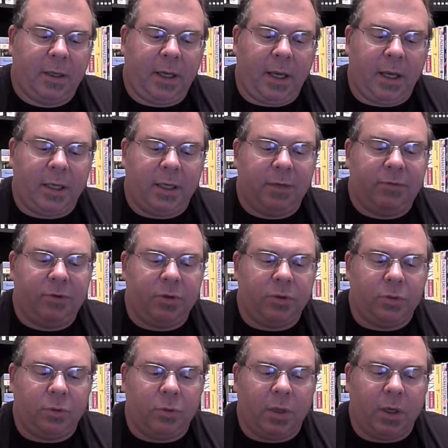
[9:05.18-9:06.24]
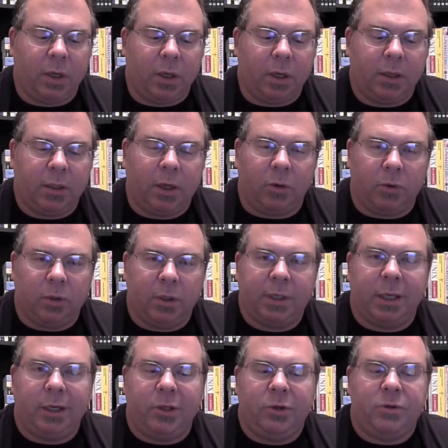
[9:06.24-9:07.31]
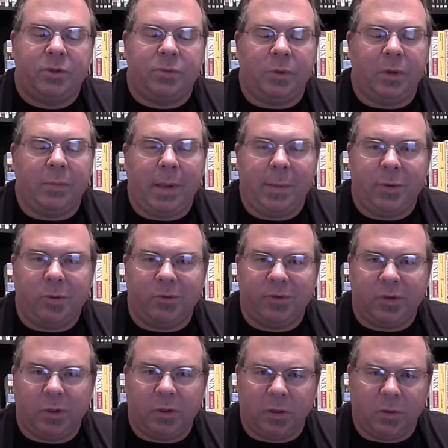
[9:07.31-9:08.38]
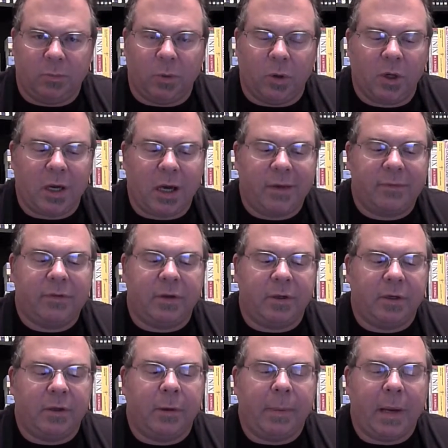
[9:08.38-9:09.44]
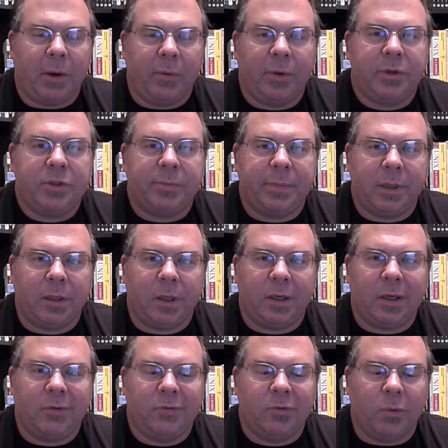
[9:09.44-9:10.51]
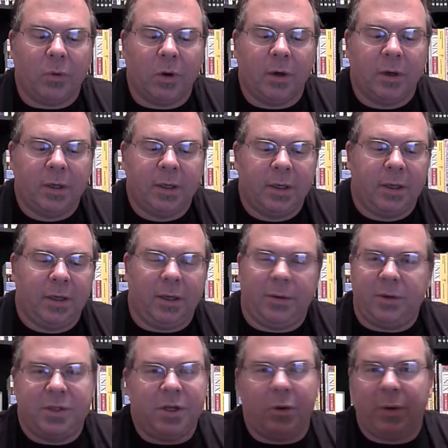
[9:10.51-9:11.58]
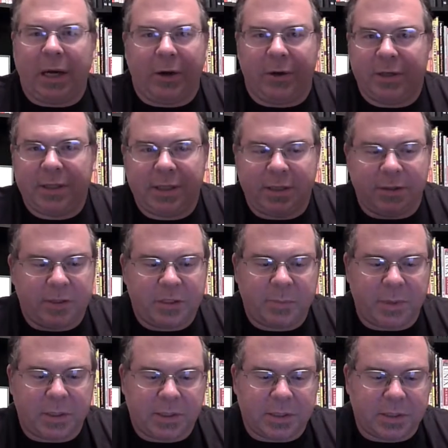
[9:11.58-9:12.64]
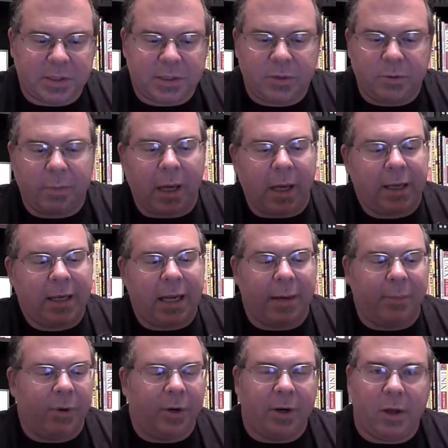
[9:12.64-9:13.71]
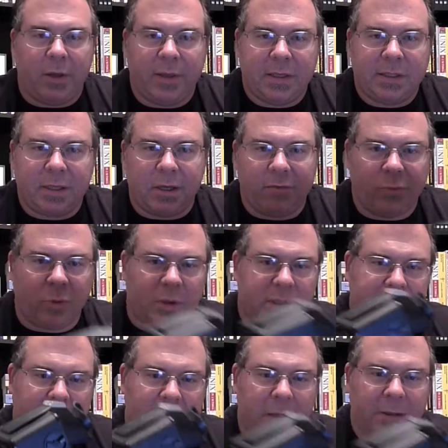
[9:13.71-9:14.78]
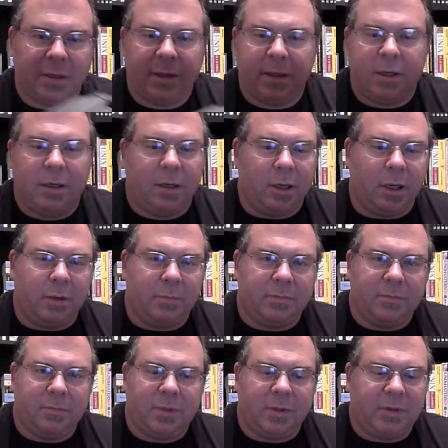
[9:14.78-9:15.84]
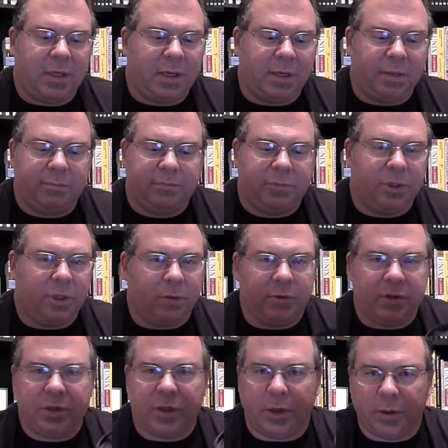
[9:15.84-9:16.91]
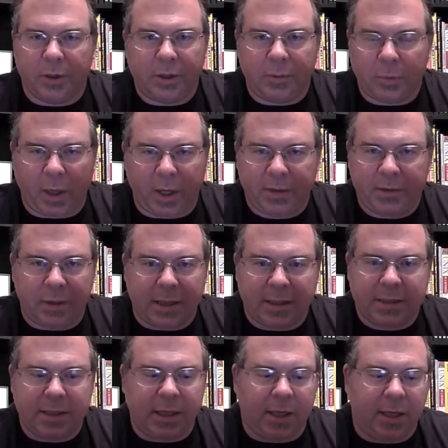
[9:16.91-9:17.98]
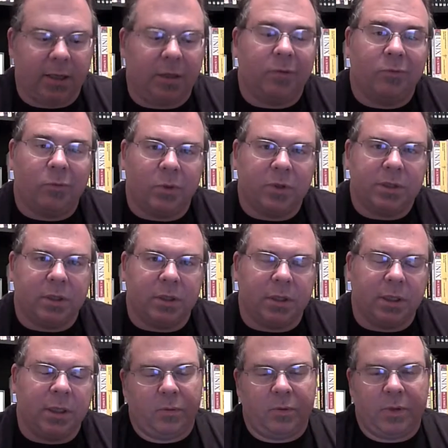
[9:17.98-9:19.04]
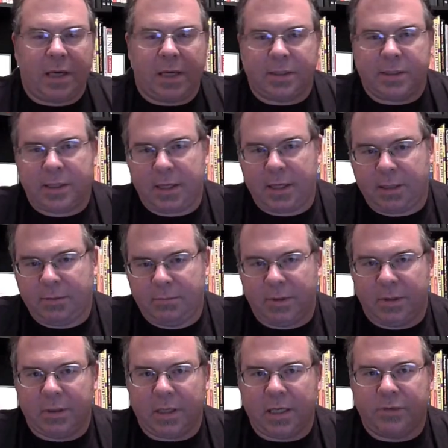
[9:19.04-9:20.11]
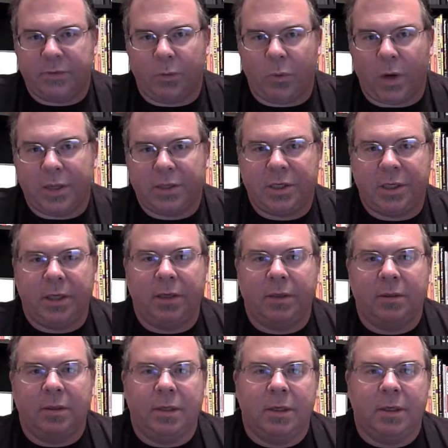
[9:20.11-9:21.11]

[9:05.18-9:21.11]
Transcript: and if you go look at a used one, maybe you'll feel a little more confident about what you should be looking for. Now, there's no guarantee in this business. You buy a camera and all that stuff works out. The thing, you know, the shutter could break the next day, unfortunately. With that said, thanks for watching.